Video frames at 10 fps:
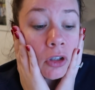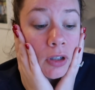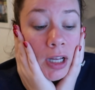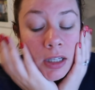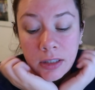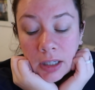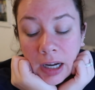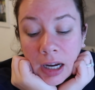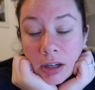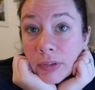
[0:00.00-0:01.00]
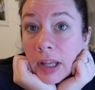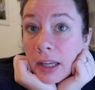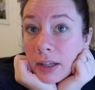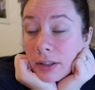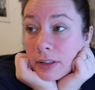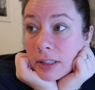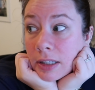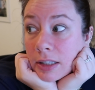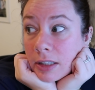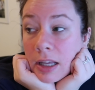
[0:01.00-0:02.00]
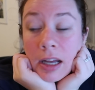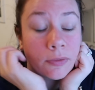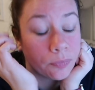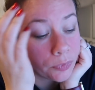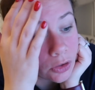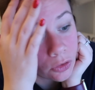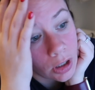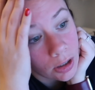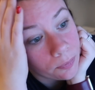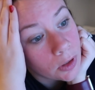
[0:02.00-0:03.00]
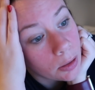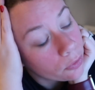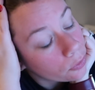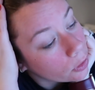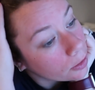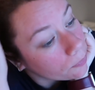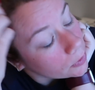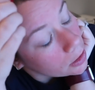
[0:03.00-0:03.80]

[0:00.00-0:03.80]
2 days I kind of like, since I did that yesterday, the day before.